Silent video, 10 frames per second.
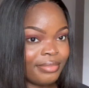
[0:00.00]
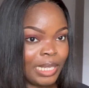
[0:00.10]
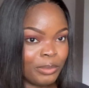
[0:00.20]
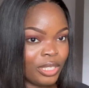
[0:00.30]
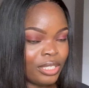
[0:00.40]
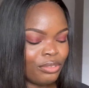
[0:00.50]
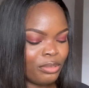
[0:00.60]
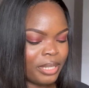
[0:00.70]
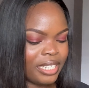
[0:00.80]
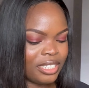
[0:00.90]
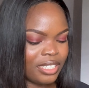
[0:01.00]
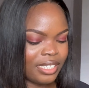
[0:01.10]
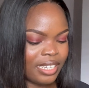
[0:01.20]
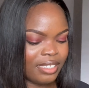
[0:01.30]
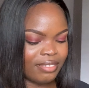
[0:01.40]
I'm trying to grow my edges.
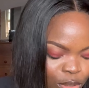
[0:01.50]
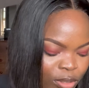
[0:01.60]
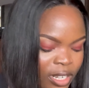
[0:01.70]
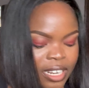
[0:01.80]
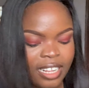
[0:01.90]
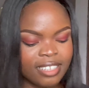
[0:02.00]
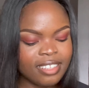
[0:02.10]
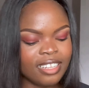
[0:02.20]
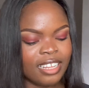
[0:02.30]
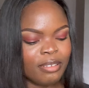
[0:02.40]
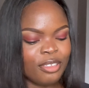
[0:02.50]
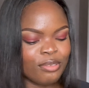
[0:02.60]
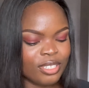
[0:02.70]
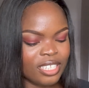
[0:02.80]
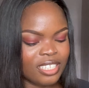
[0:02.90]
Like, so the next thing I
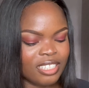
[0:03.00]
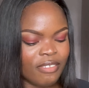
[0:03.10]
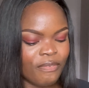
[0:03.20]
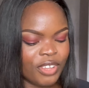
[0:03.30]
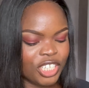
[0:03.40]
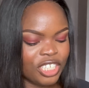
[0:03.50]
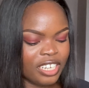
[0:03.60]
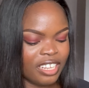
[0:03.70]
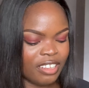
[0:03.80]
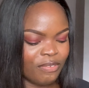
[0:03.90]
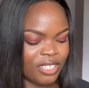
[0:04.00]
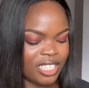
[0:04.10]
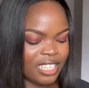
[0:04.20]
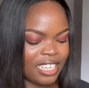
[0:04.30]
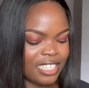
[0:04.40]
use is the virgin hair
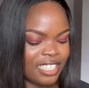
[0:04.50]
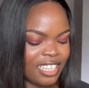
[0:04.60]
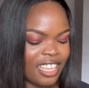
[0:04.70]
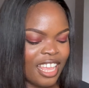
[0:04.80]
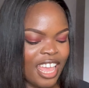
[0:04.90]
fertilizer.